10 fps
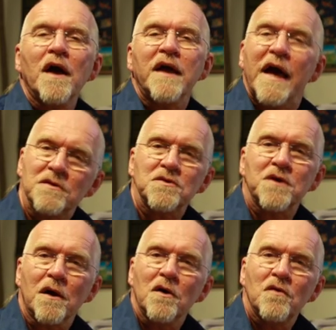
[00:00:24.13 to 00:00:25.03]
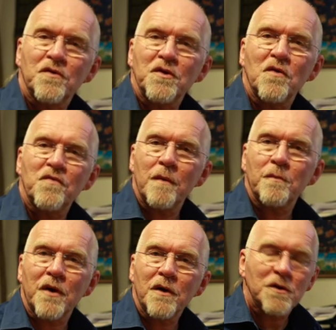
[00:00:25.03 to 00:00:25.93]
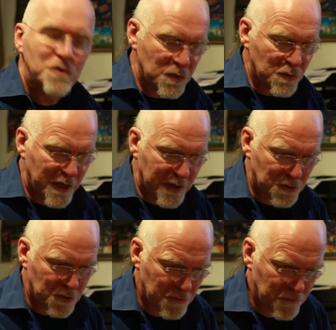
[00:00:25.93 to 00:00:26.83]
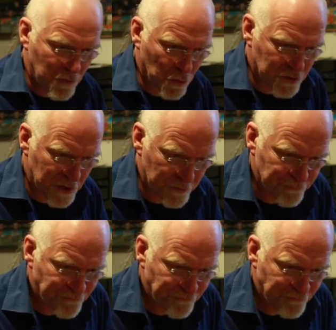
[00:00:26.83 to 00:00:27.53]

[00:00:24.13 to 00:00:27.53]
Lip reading: Cancer for November 2014.